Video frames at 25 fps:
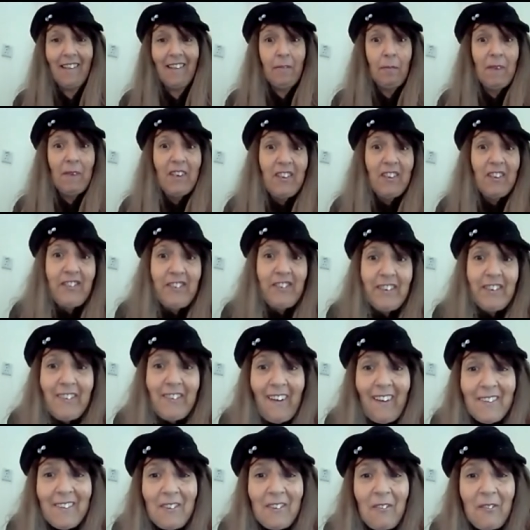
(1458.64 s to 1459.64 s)
it's because you
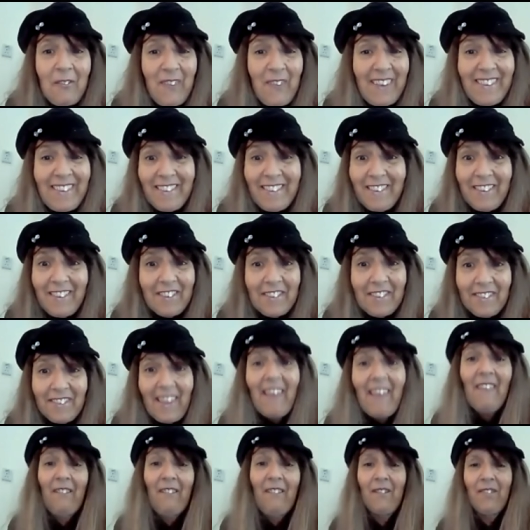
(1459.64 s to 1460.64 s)
cannot face
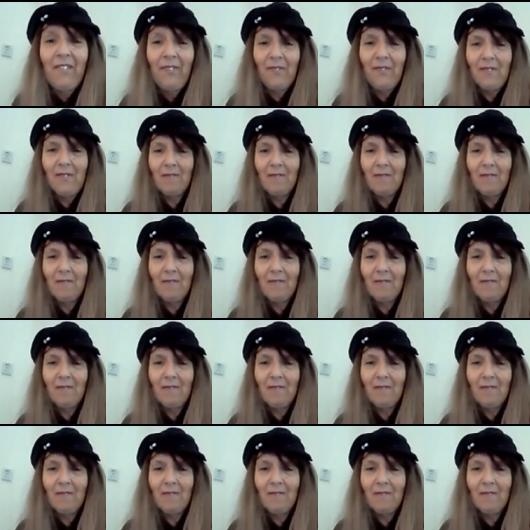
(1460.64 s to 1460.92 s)
yourself.